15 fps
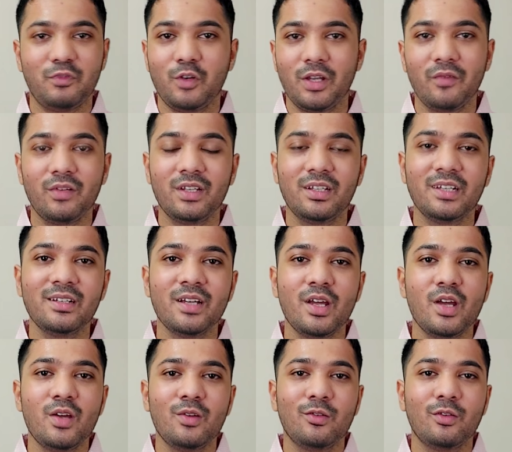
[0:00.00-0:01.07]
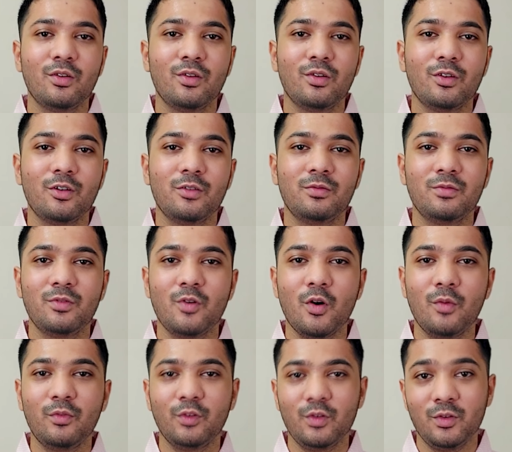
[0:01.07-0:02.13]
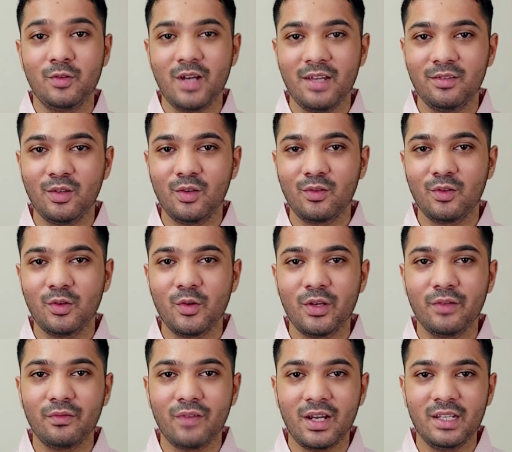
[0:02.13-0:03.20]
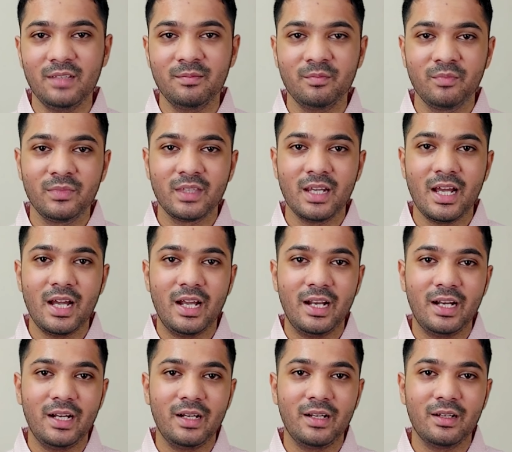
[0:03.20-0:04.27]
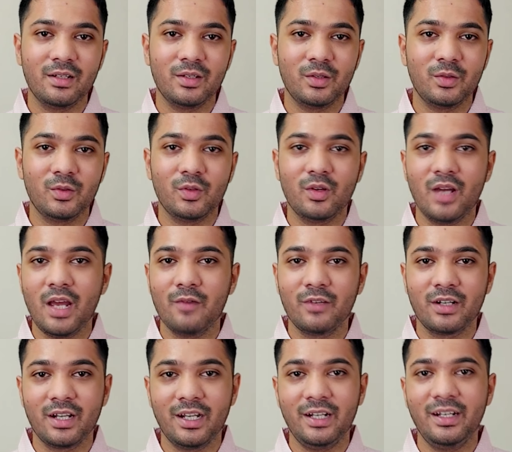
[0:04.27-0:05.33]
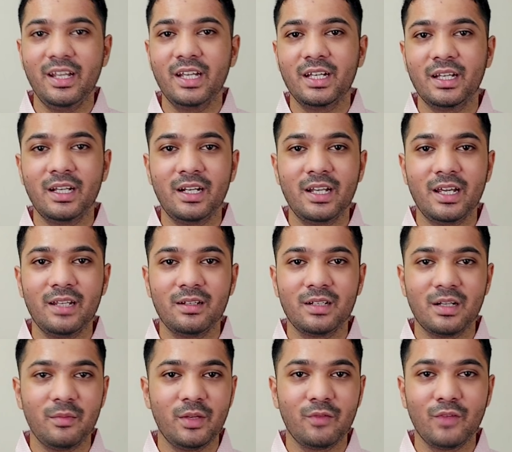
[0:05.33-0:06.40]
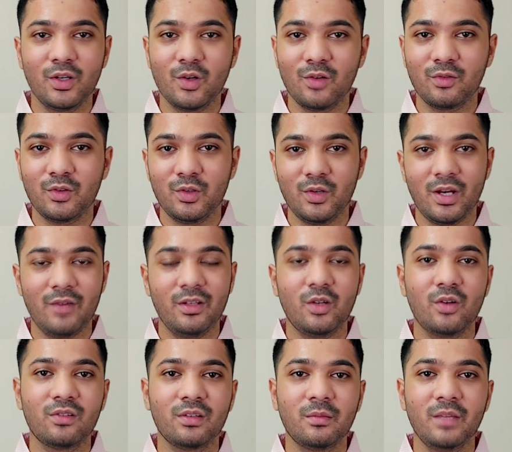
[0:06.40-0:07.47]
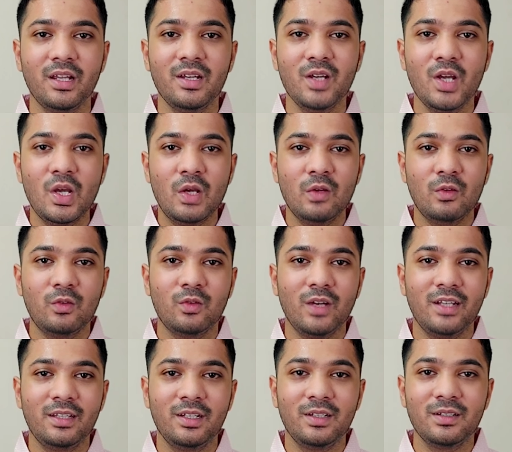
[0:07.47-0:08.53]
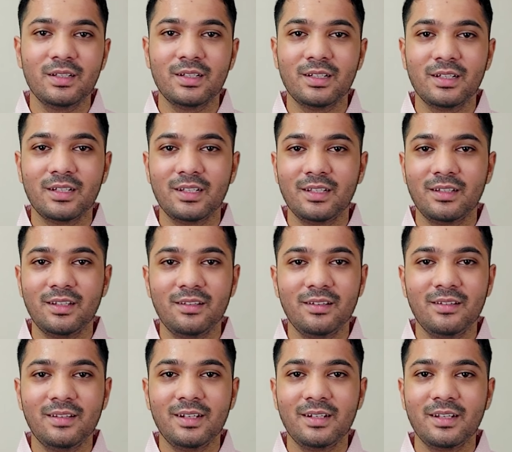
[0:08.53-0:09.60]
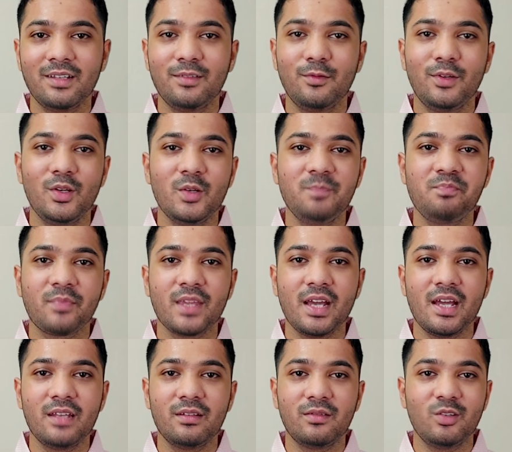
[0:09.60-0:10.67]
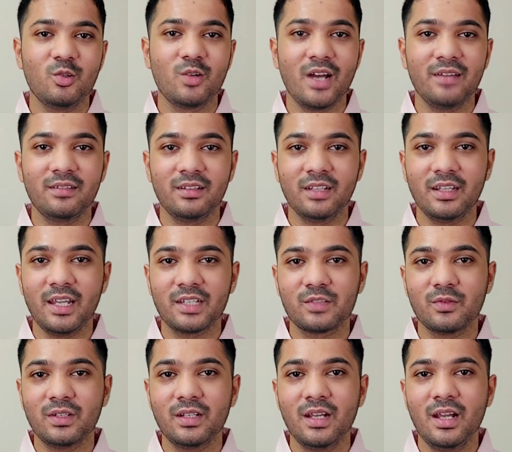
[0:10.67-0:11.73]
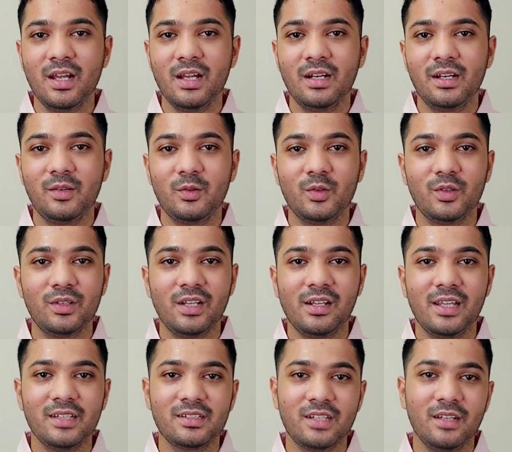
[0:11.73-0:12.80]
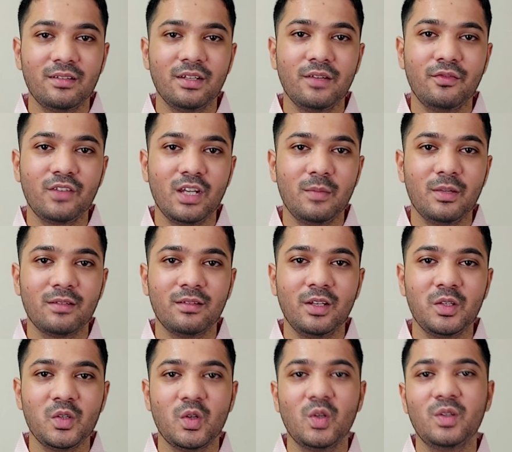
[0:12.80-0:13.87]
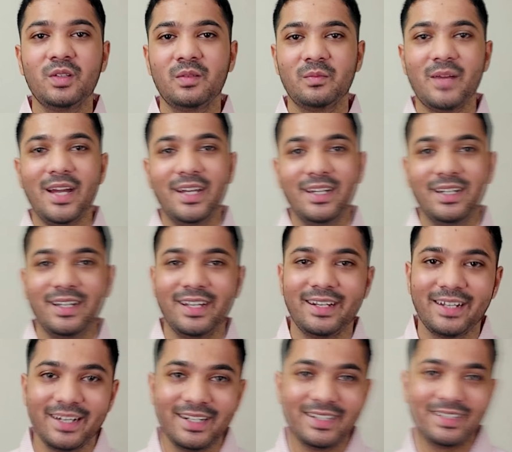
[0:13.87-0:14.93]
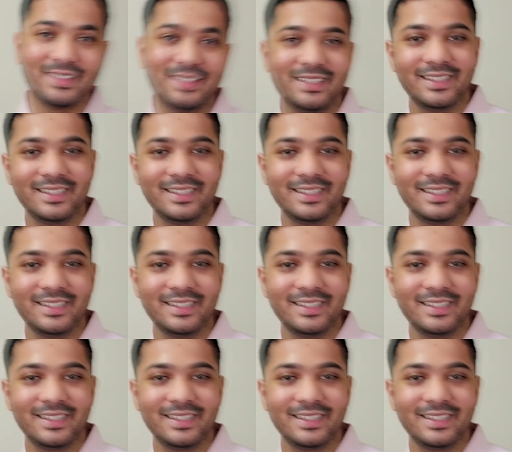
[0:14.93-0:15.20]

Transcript: for everything so hope so you guys also doing fine and uh, you know have a great day ahead and coming week also you have an awesome day so i think uh, this is it this video and see you guys in the next one you know till then stay safe keep hustling yolo bye take care